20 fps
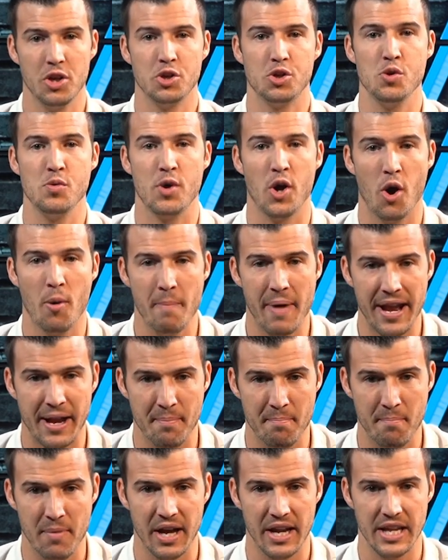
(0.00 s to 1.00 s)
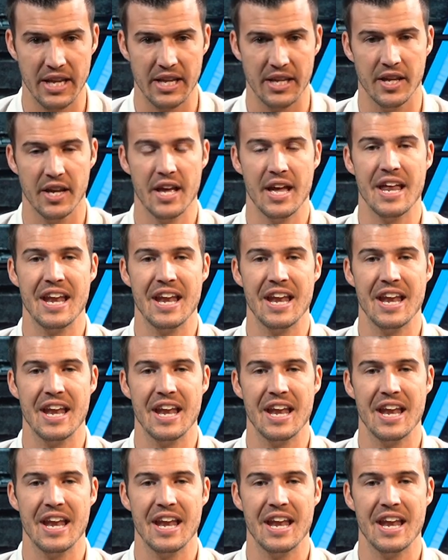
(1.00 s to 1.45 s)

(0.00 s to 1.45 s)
to go make money